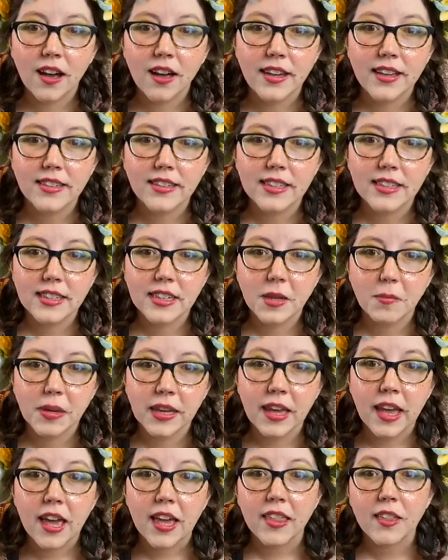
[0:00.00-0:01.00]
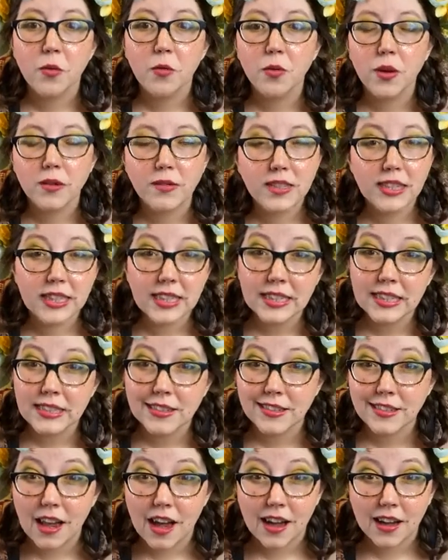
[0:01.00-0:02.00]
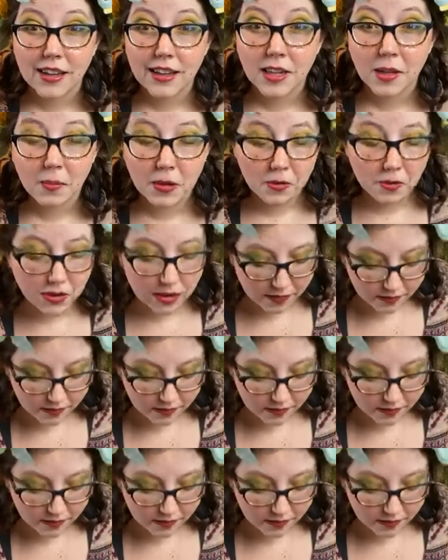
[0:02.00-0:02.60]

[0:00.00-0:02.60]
Is this going to be, Rosie, this is not going to be one